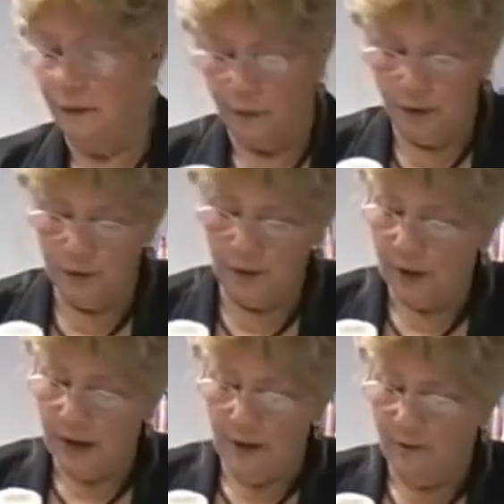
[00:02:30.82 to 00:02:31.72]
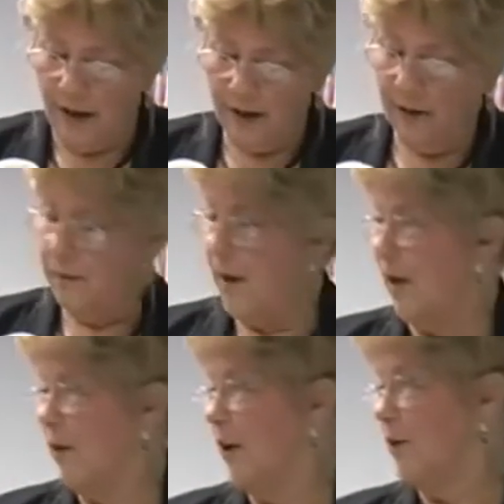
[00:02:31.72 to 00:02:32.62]
For roots. Fact of the
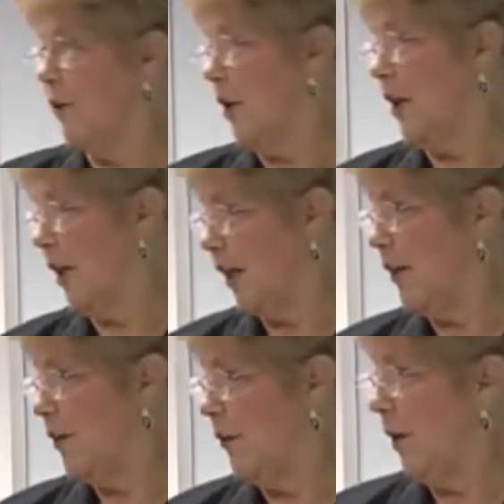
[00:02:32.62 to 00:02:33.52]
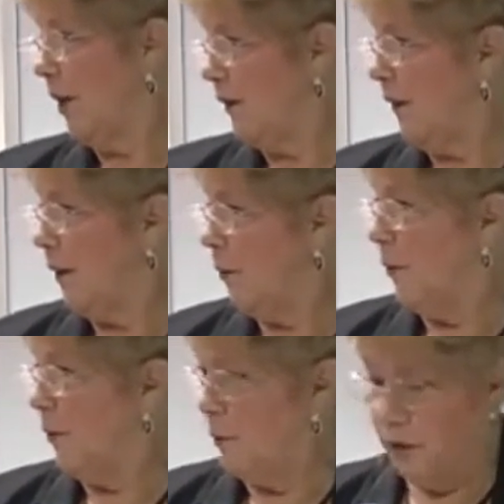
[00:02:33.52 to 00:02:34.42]
matter is, we can't do anything
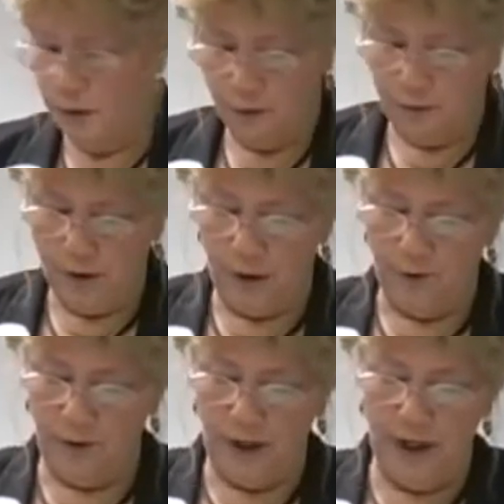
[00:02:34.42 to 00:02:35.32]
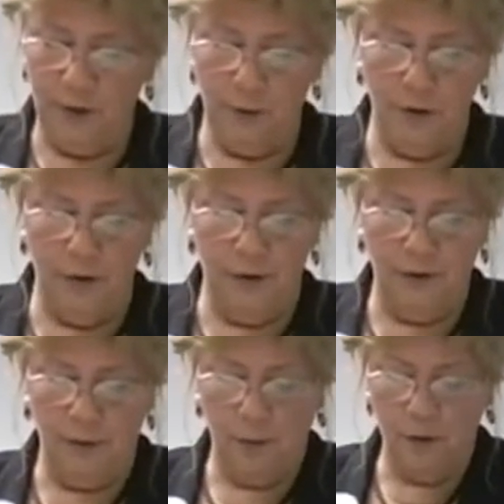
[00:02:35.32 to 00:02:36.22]
with the roots because the hair root is
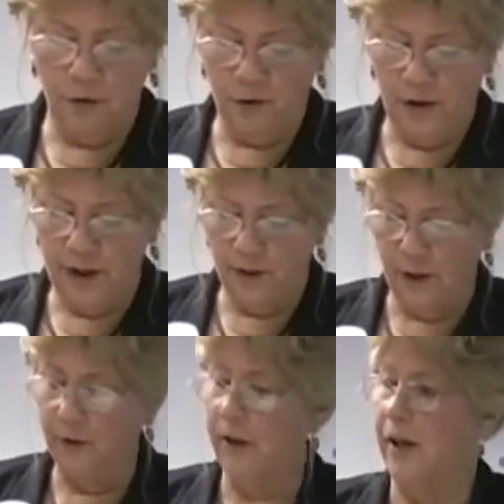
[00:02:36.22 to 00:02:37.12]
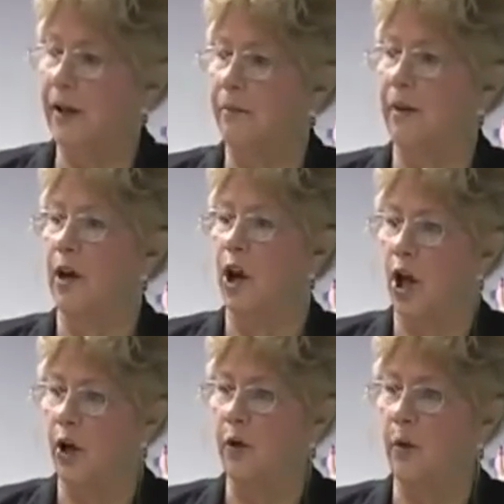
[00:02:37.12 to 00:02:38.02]
the portion of the hair located
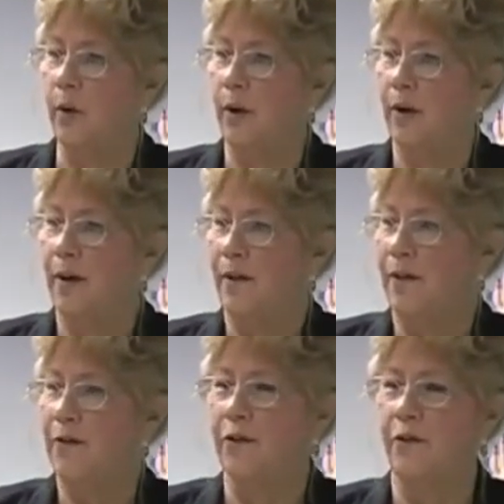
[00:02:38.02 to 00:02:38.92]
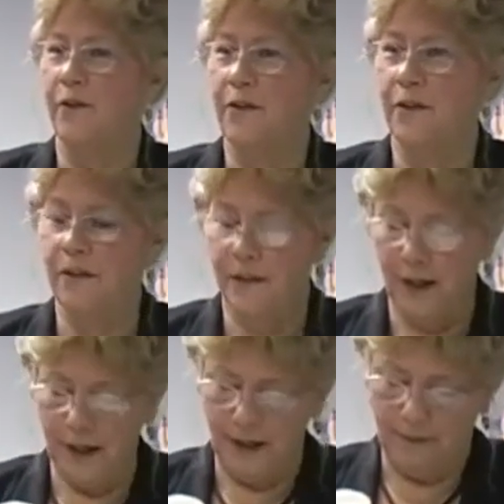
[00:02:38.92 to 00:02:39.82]
below the surface of the
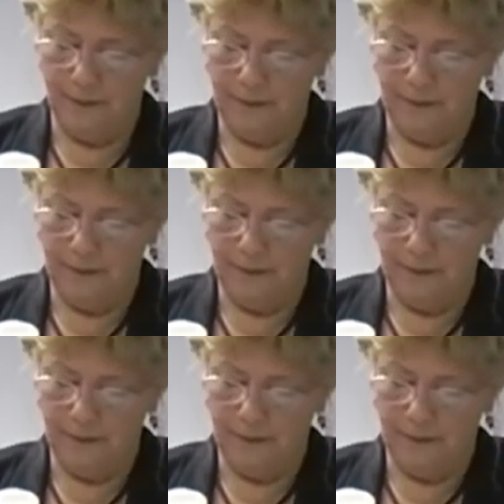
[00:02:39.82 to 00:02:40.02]
scalp.